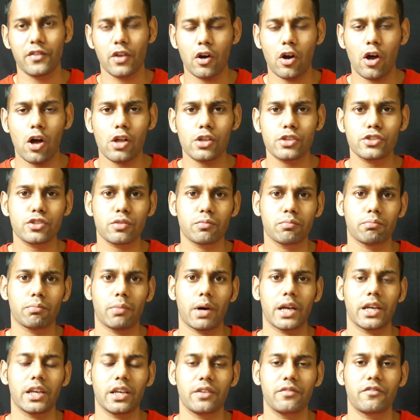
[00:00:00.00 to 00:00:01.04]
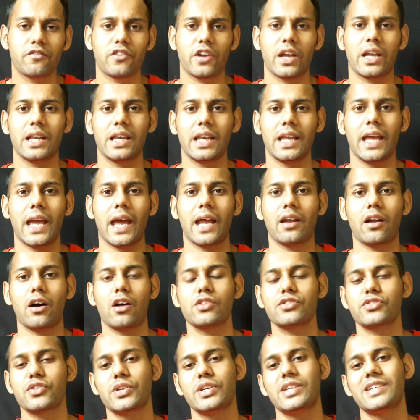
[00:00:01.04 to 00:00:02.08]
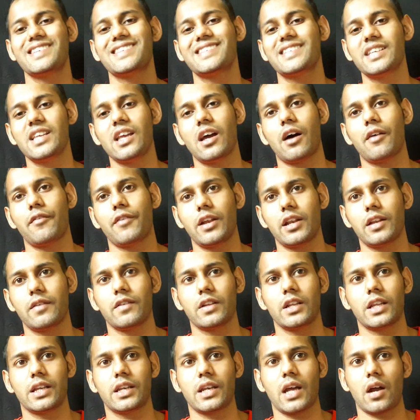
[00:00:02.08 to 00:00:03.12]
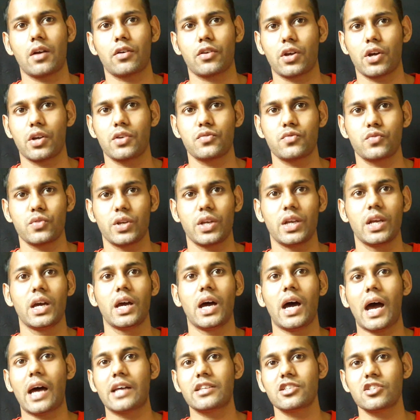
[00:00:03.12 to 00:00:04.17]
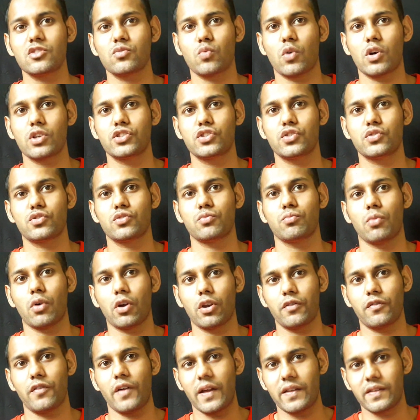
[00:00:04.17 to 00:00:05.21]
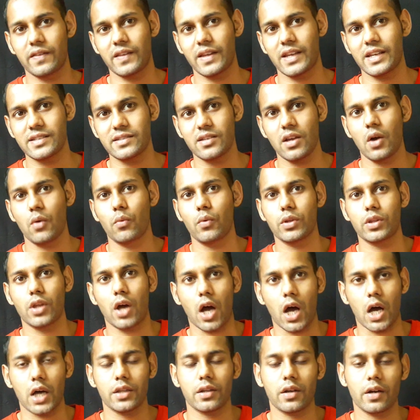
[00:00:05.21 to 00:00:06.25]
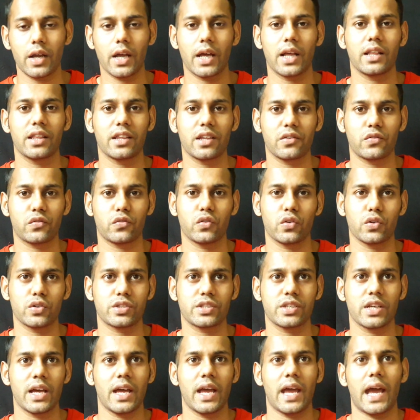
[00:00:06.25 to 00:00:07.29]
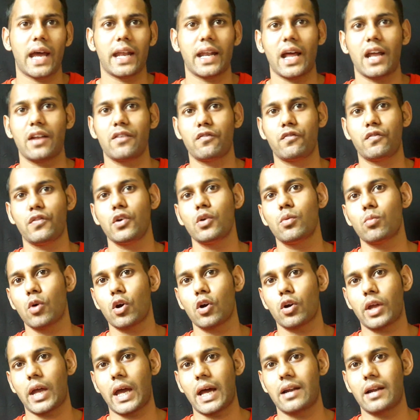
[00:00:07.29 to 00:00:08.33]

They're also money friendly and also easily available in our country. I just want you to modify these with other healthy foods and add few more